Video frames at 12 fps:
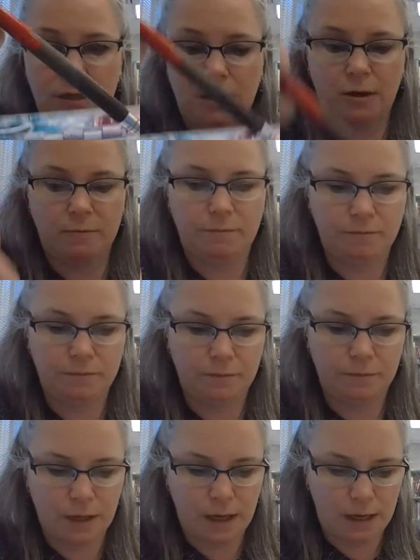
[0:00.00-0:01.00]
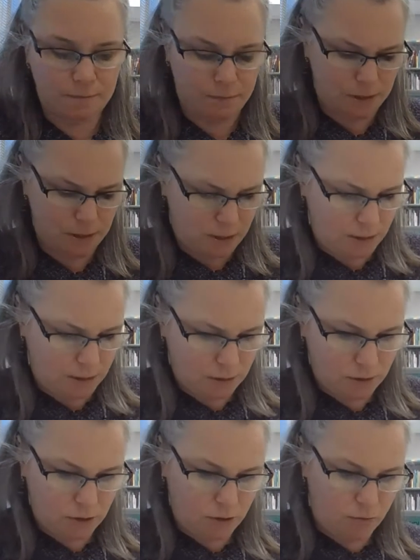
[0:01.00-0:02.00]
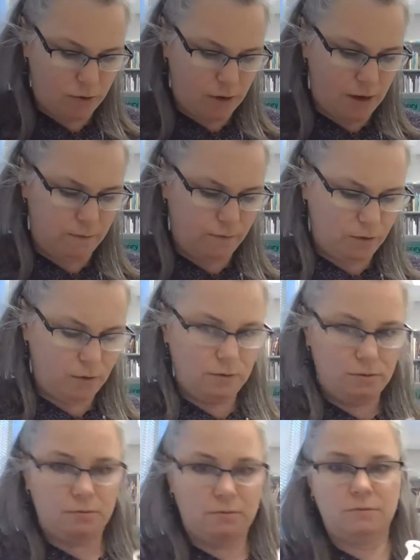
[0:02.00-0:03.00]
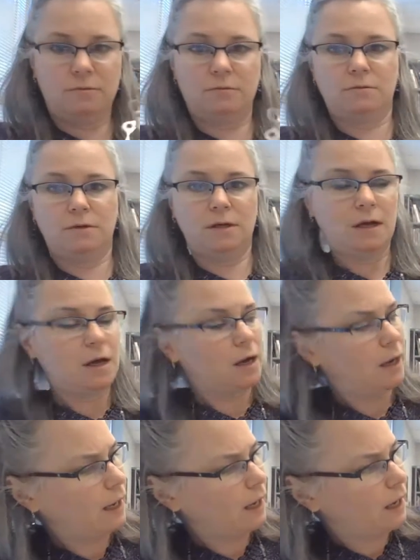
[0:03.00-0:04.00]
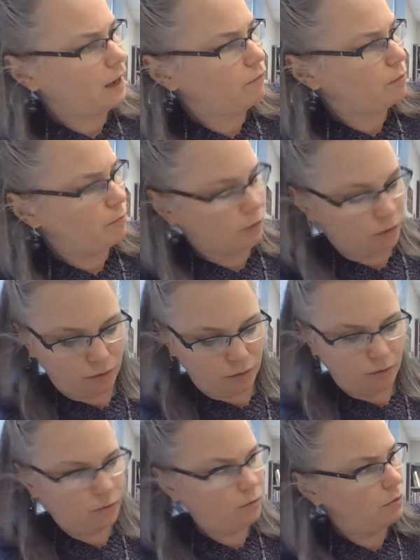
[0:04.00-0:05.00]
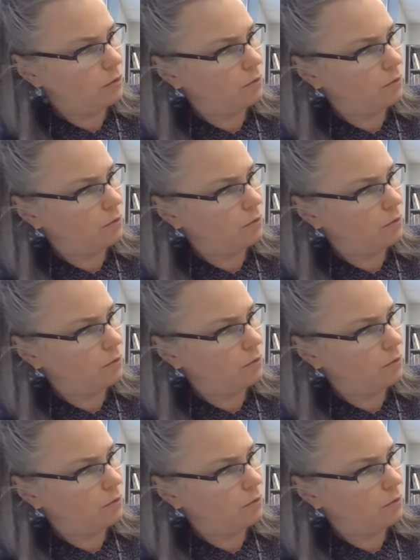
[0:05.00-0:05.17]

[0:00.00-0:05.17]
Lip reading: in there. Okay, so wherever I have the blue